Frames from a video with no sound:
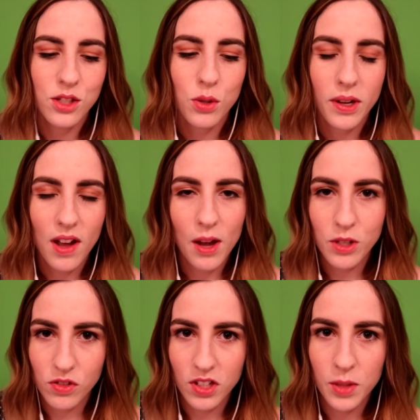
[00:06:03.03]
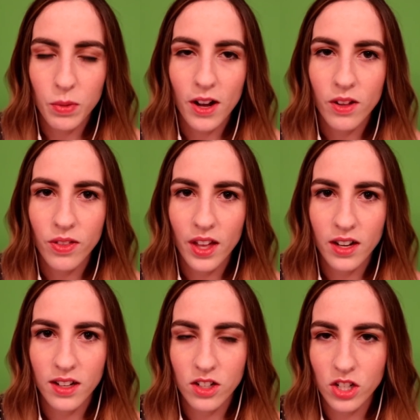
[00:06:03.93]
so I was really proud that
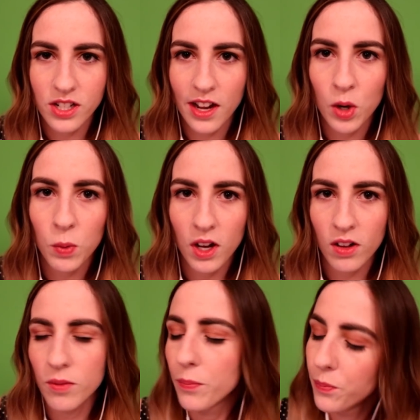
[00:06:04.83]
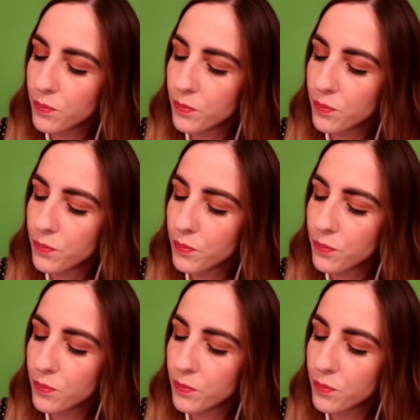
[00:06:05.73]
it turned out well.